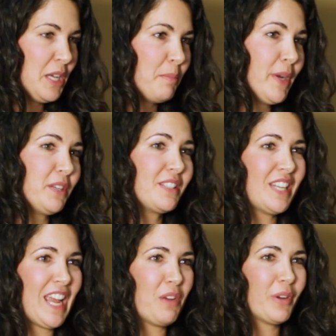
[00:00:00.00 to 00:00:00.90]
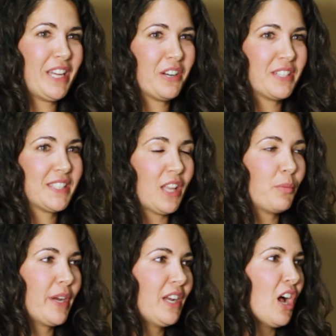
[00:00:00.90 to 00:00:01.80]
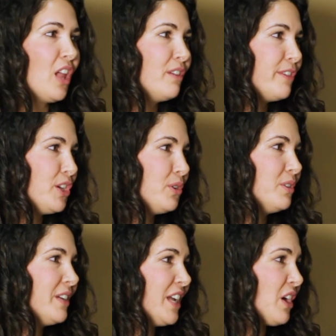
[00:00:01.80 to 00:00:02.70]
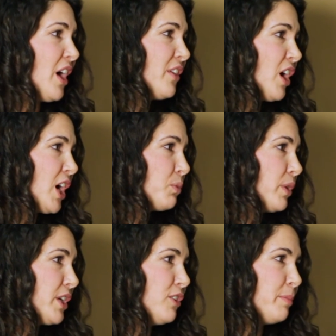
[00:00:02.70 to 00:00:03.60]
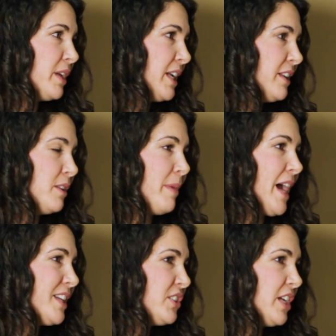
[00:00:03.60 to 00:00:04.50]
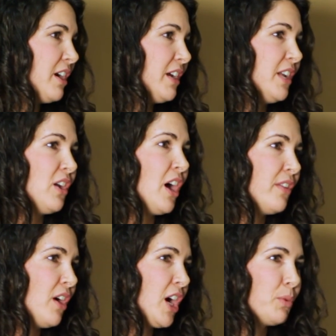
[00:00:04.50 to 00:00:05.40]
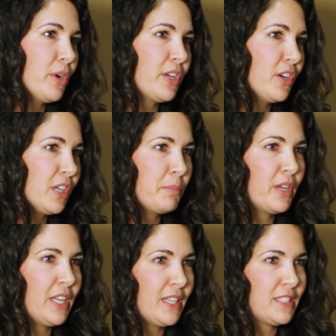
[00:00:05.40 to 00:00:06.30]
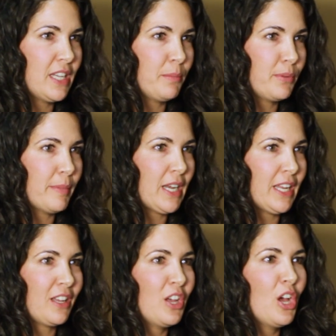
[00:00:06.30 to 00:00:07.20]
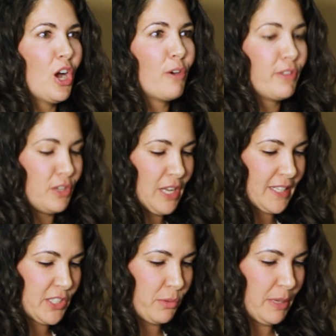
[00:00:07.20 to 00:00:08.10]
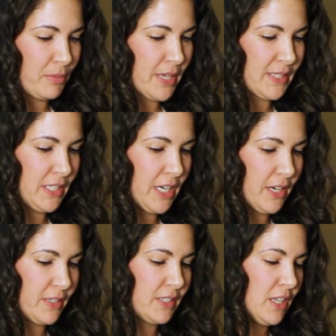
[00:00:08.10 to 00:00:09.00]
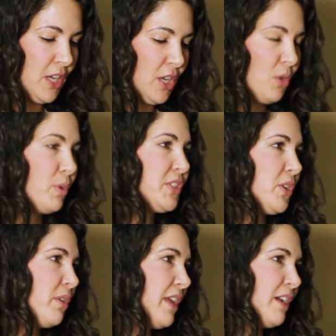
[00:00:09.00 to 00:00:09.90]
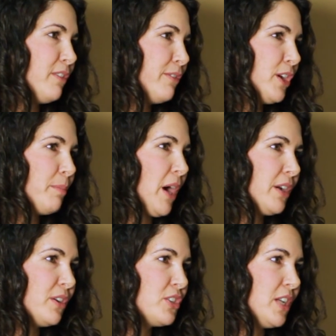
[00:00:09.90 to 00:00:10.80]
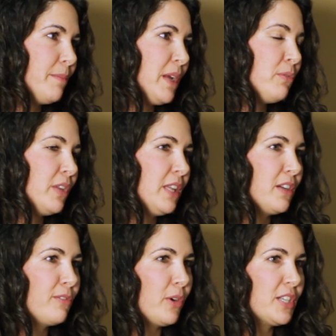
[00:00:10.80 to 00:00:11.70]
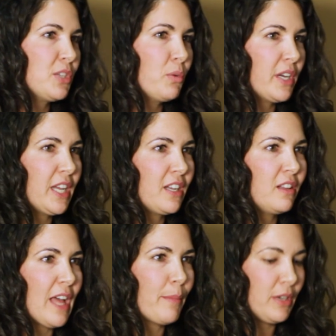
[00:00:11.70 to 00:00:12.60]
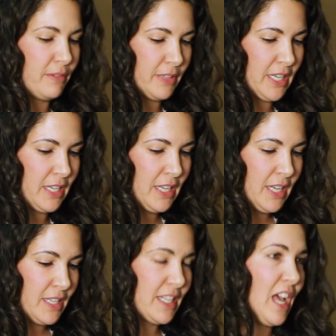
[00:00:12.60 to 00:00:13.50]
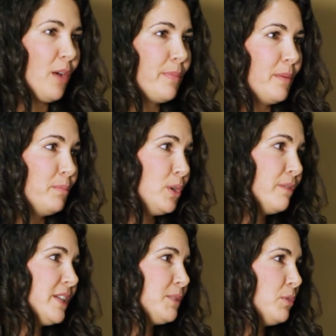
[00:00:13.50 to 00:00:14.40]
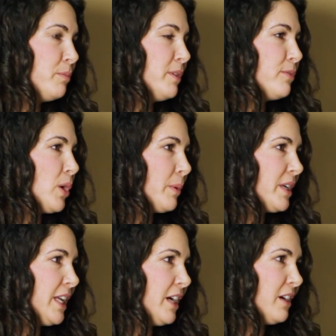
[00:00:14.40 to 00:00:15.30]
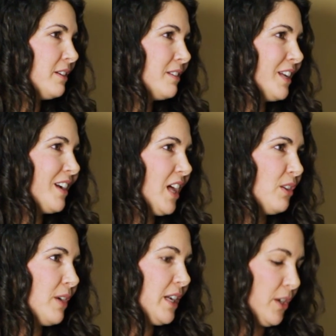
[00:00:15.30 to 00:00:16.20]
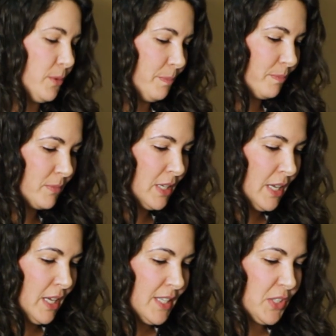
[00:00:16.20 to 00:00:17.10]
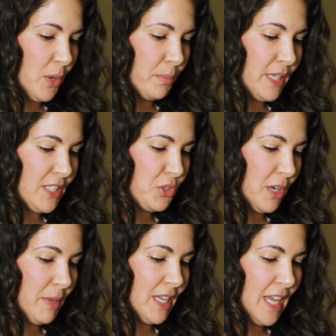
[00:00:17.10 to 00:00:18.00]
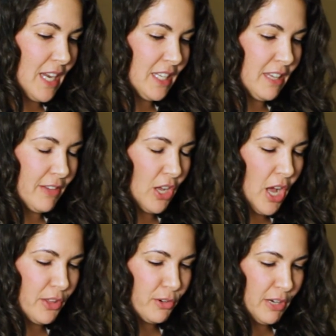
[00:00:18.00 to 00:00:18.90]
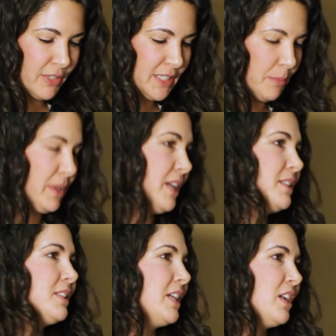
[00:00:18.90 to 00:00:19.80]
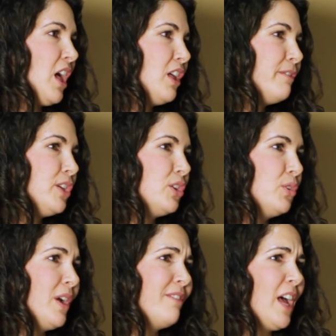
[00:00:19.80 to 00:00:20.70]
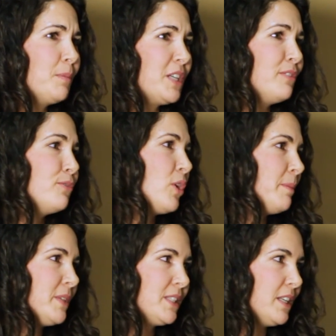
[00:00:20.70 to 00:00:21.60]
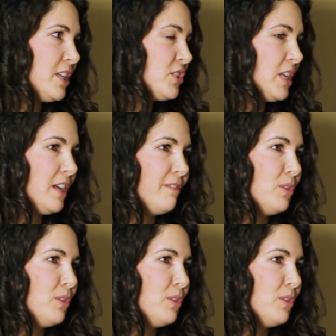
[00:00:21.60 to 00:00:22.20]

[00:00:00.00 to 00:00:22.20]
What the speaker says: But today we're here to celebrate all of you and all the hard work you've put in the past year and all the hard work you're going to put into implementing over the next 3+ years. We're so thankful for your partnership and really look forward to working collaboratively to help move this movement forward here in Colorado. So please join me again in giving all the grant recipients and all of you who have helped inform this initiative.